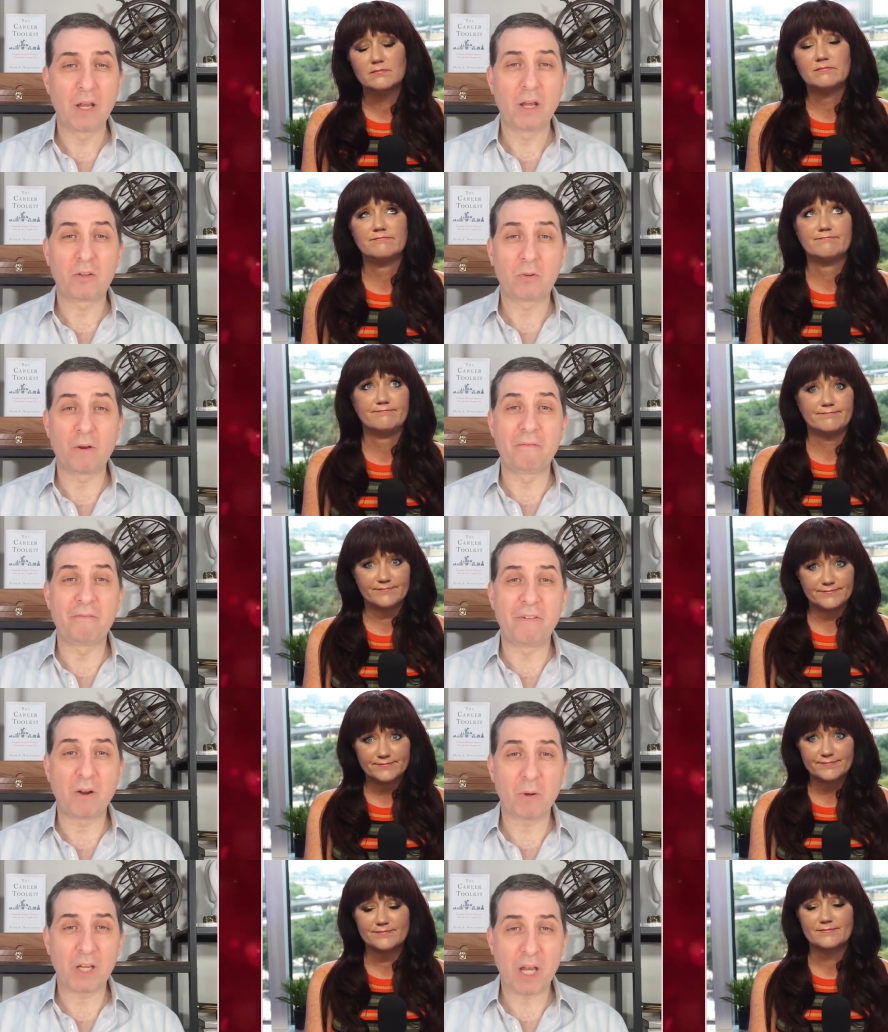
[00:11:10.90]
Speaker 1: Mm. So a
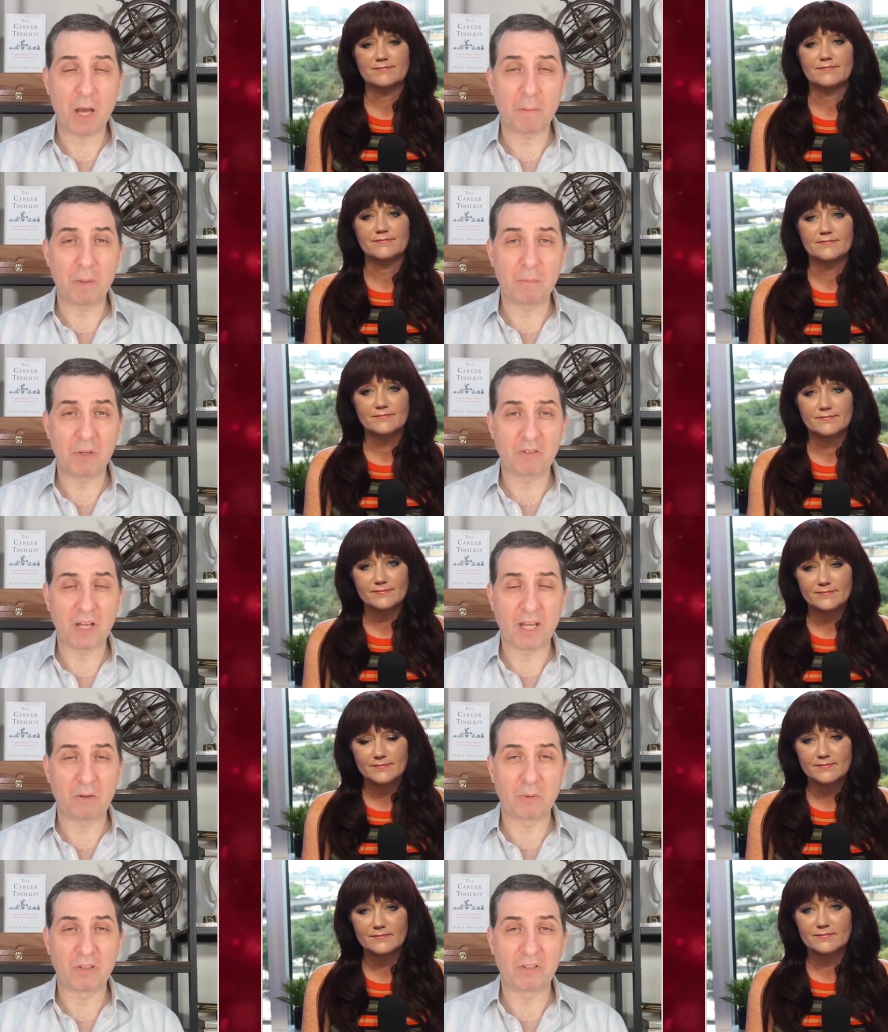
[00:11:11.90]
very common
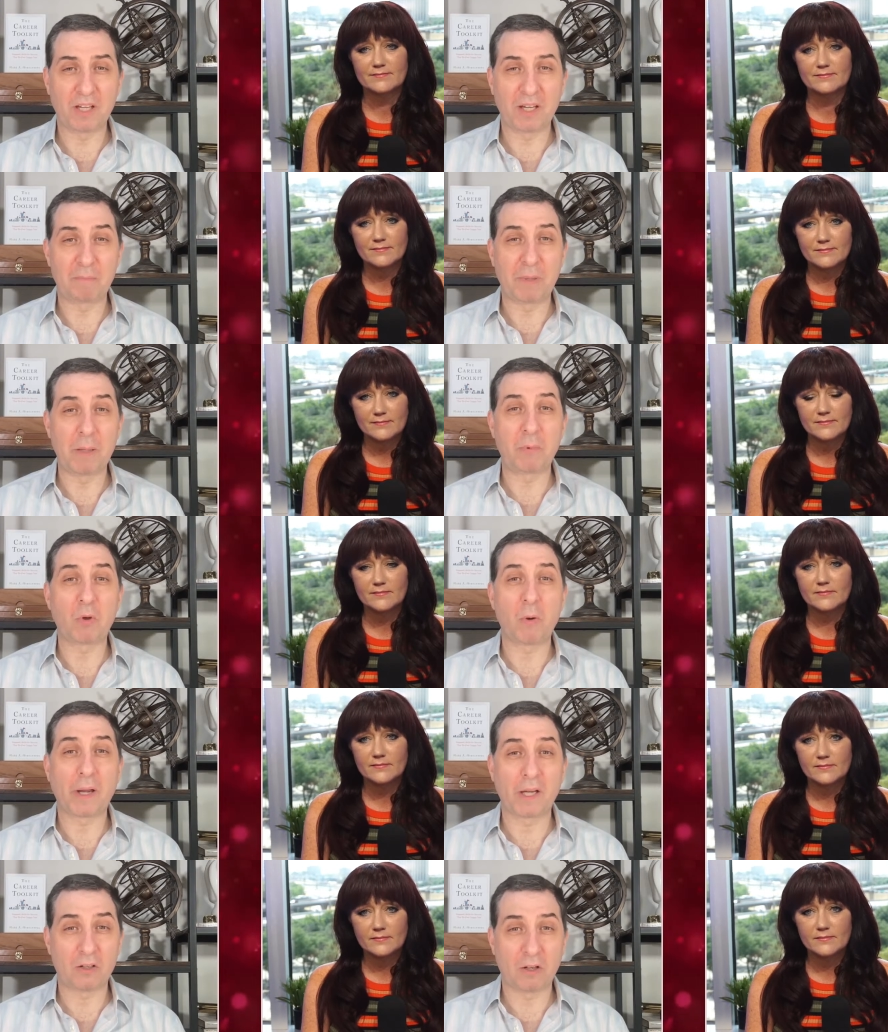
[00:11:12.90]
mistake we see, people
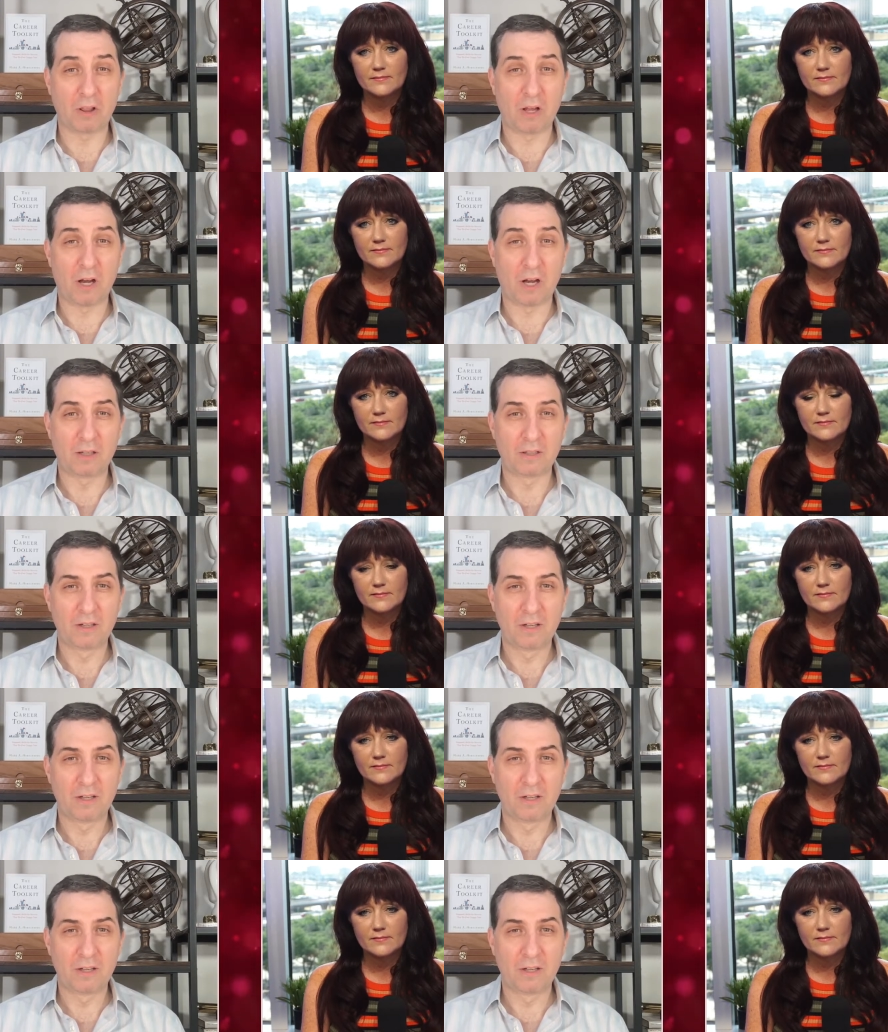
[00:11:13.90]
going into law,